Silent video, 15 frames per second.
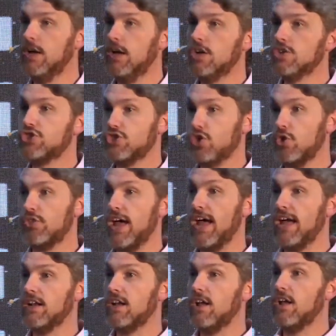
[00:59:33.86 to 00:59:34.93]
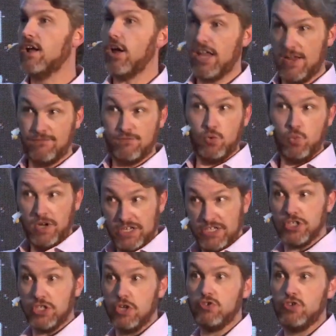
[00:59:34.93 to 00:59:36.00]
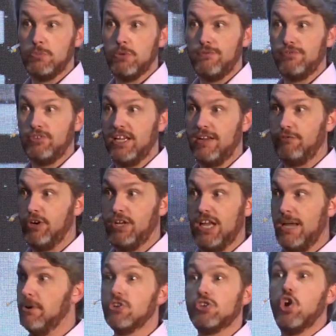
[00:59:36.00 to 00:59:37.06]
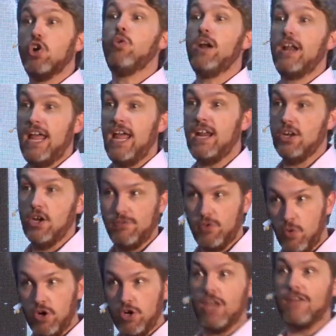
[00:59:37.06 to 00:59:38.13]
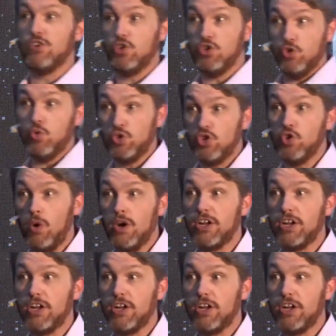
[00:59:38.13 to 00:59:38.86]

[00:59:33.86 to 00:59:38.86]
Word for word: so that if you wish to contribute free labour, go right ahead. Now, if you, want to, if you do want to